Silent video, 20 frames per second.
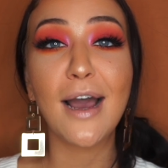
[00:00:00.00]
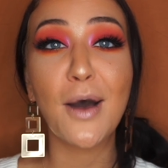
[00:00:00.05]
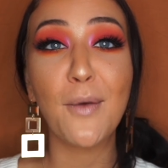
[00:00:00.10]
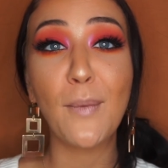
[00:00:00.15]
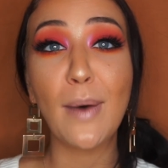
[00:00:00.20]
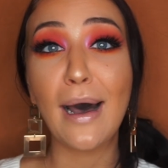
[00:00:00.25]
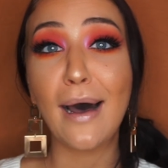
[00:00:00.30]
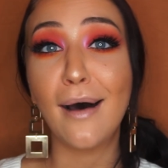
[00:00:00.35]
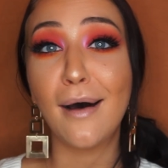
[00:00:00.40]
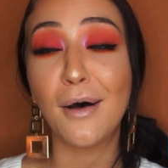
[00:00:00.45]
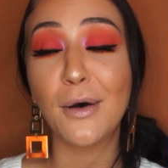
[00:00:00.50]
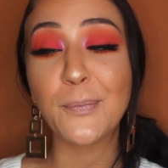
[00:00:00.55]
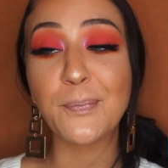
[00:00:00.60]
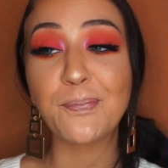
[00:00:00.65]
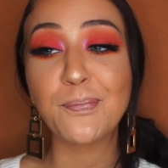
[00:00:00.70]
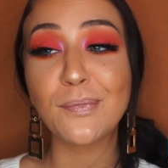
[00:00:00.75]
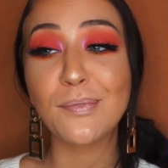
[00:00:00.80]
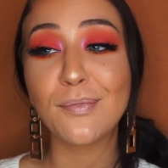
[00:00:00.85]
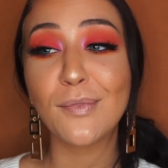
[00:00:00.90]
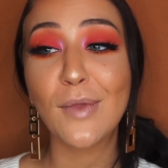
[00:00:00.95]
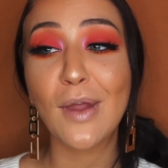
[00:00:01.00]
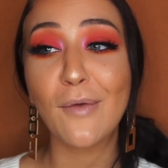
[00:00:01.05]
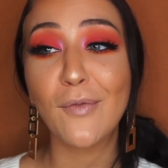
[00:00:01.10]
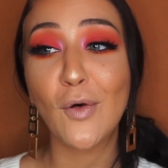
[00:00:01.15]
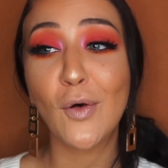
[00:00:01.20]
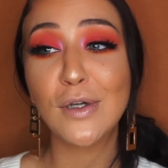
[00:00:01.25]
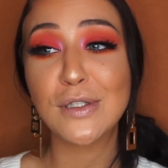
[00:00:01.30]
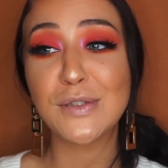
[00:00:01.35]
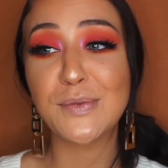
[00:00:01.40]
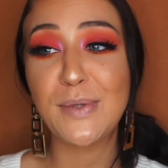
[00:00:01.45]
well, of
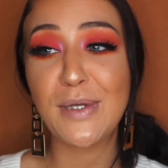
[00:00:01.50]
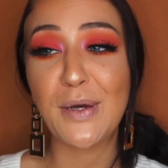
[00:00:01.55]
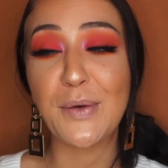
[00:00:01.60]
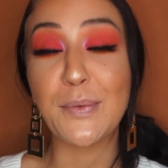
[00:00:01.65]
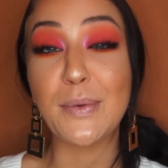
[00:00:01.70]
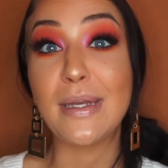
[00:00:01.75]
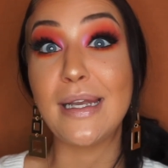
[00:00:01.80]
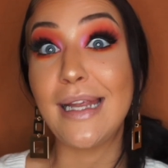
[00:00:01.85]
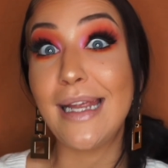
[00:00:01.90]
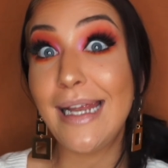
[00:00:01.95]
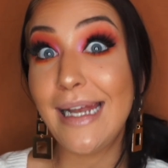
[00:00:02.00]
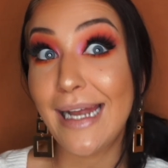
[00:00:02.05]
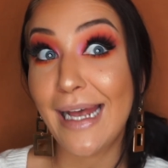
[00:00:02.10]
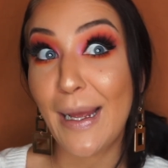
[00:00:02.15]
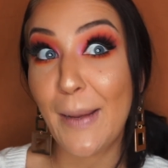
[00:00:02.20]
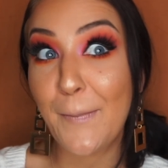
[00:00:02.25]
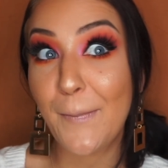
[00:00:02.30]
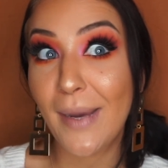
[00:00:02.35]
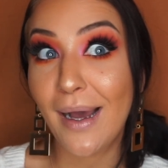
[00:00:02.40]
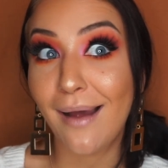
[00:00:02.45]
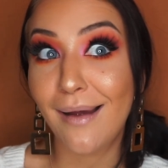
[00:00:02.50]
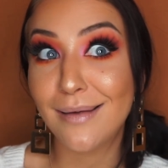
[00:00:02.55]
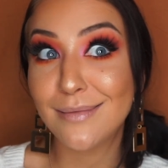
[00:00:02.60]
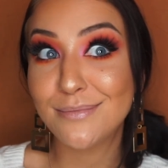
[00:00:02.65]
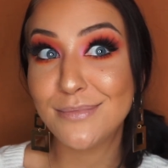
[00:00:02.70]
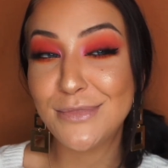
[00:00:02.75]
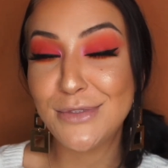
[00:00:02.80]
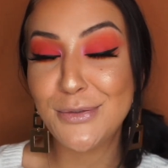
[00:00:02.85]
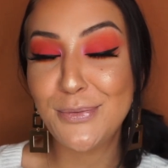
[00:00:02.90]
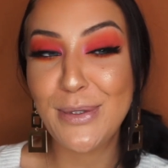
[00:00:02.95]
course we don't need it, but
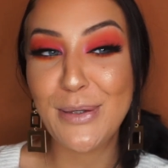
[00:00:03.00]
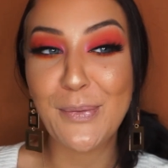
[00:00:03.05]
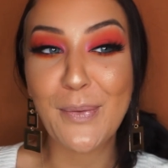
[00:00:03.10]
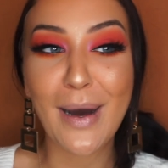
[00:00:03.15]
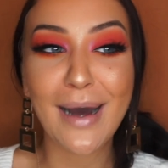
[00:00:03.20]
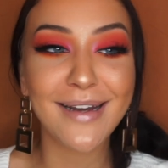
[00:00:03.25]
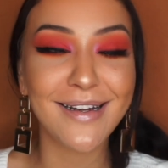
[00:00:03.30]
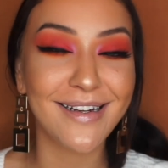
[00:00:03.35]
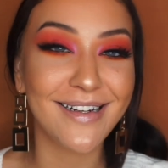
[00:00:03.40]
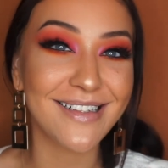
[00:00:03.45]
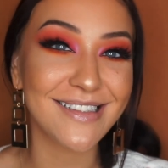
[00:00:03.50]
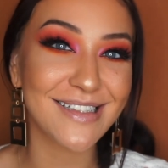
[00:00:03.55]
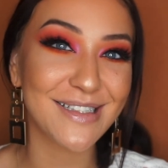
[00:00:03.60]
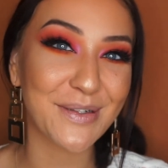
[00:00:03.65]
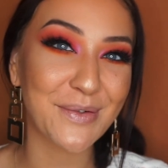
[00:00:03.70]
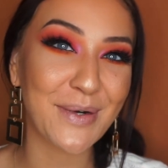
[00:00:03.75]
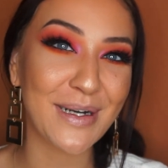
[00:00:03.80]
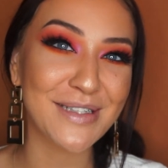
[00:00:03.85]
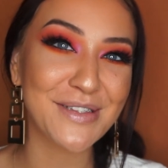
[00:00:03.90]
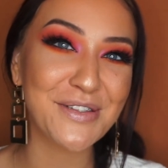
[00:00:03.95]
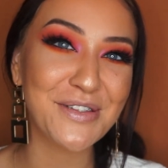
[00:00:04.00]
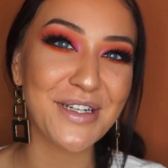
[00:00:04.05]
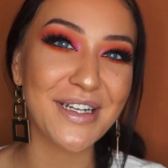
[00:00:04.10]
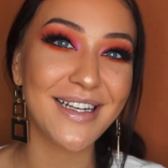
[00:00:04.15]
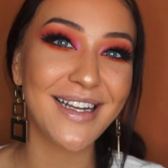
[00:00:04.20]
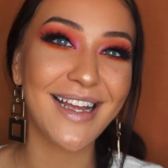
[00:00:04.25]
do we want it is the question.